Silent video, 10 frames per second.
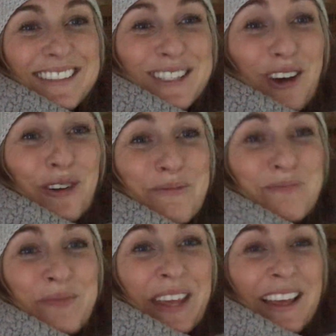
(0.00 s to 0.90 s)
So
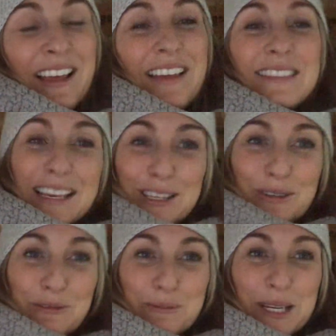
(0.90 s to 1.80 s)
thank you,
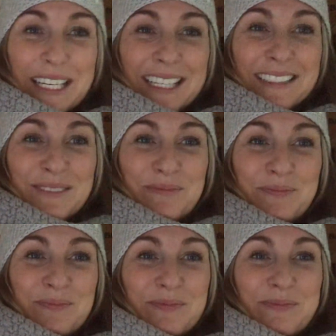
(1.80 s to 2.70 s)
everybody.
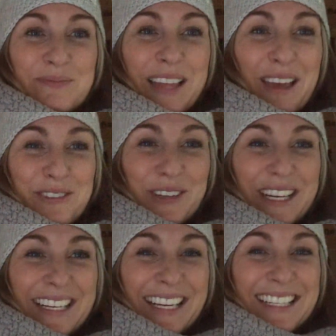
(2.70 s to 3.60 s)
Have a
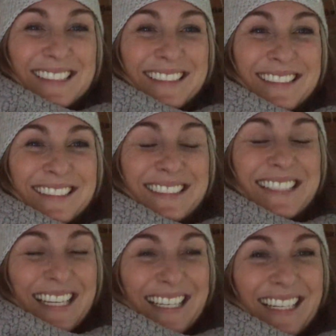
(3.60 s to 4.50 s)
great night.
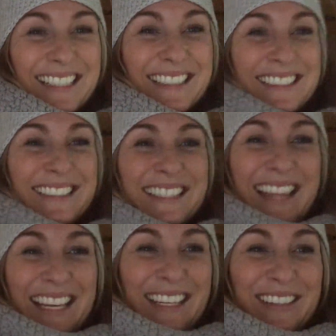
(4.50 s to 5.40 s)
Take care.
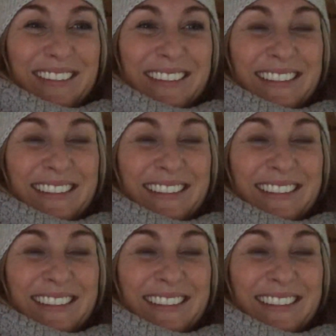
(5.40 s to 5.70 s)
Thank you.